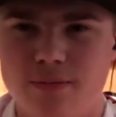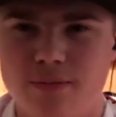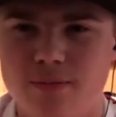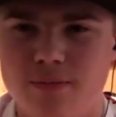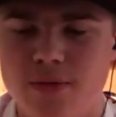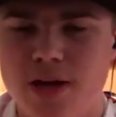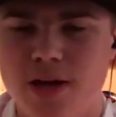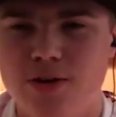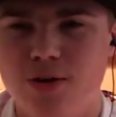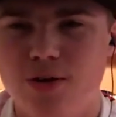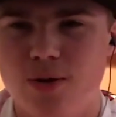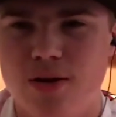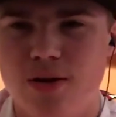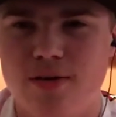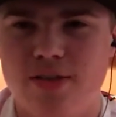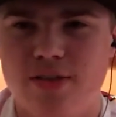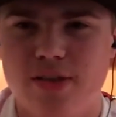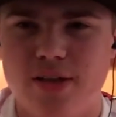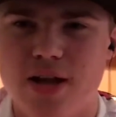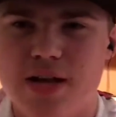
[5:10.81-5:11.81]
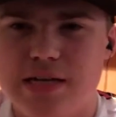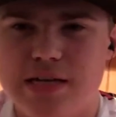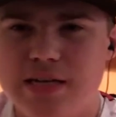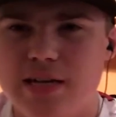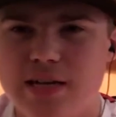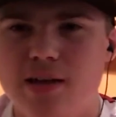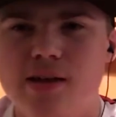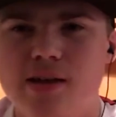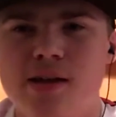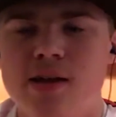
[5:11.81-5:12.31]
That knew everything I
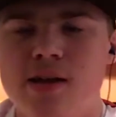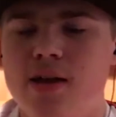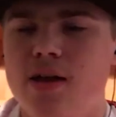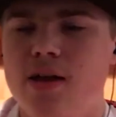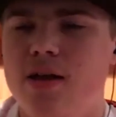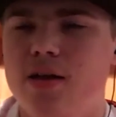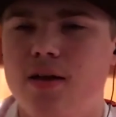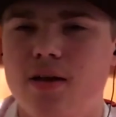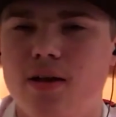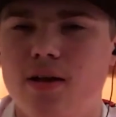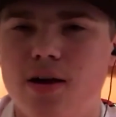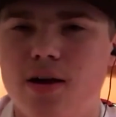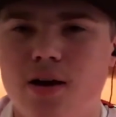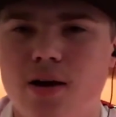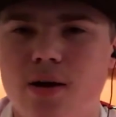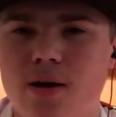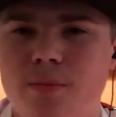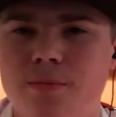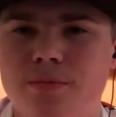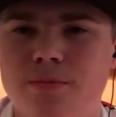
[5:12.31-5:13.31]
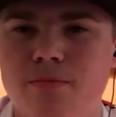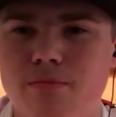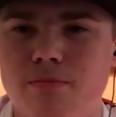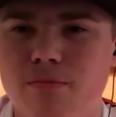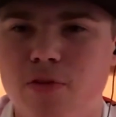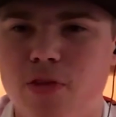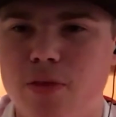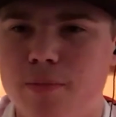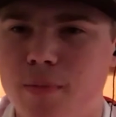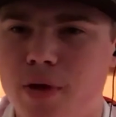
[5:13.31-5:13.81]
did for
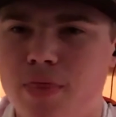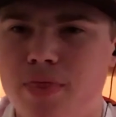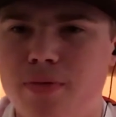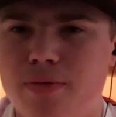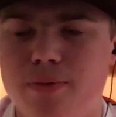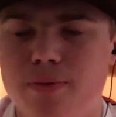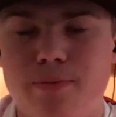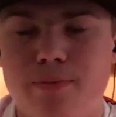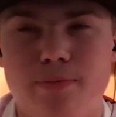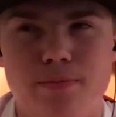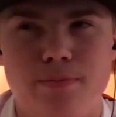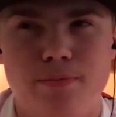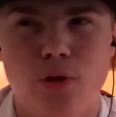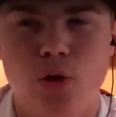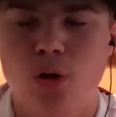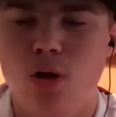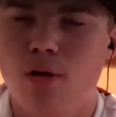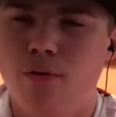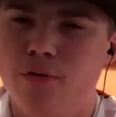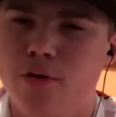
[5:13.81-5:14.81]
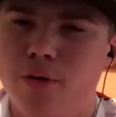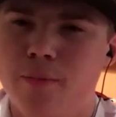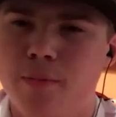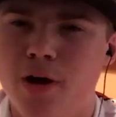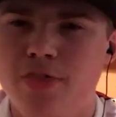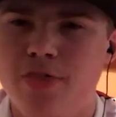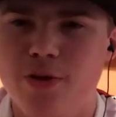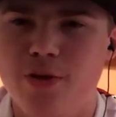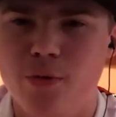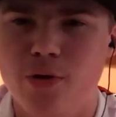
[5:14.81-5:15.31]
the month, a little over a
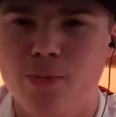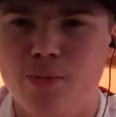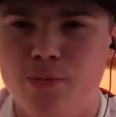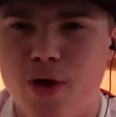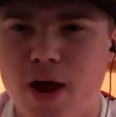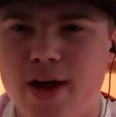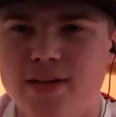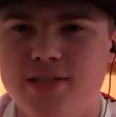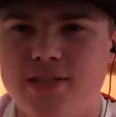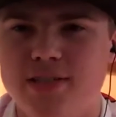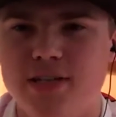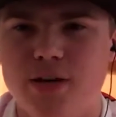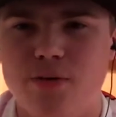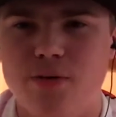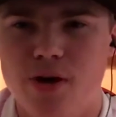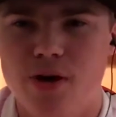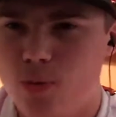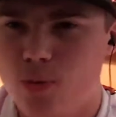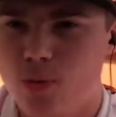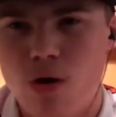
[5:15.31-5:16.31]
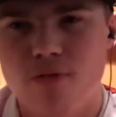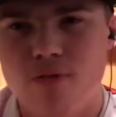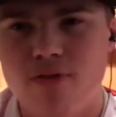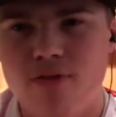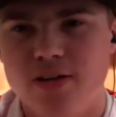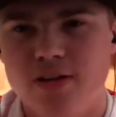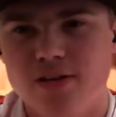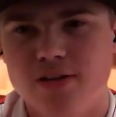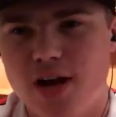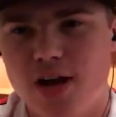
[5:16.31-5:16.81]
month that we were practicing and running
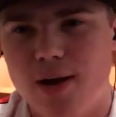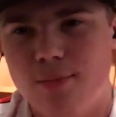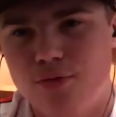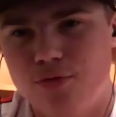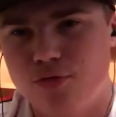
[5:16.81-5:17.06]
qualifying times.